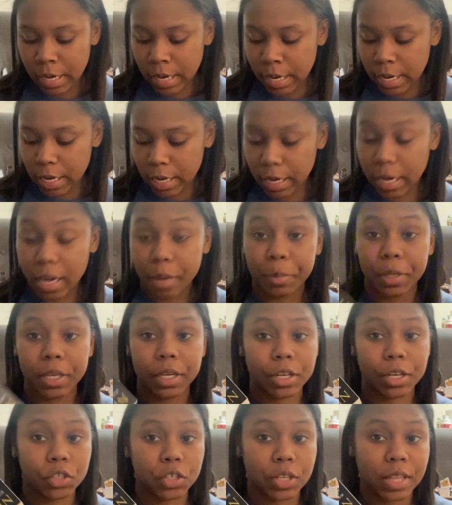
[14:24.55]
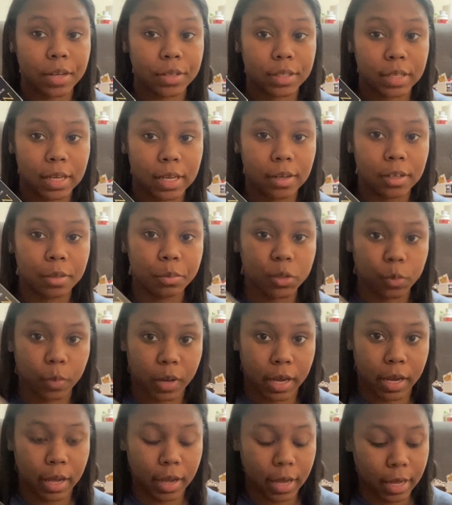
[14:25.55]
He got me 100,000 Kingdoms by
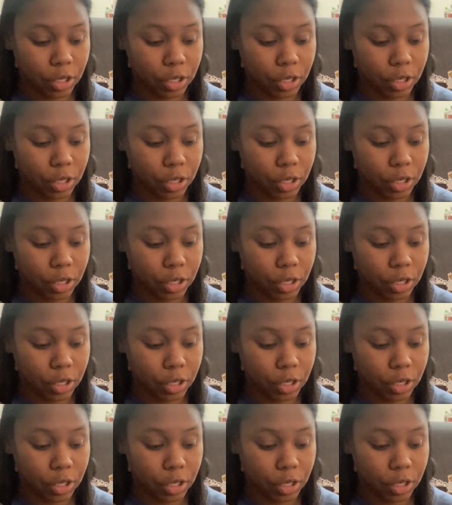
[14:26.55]
N.K.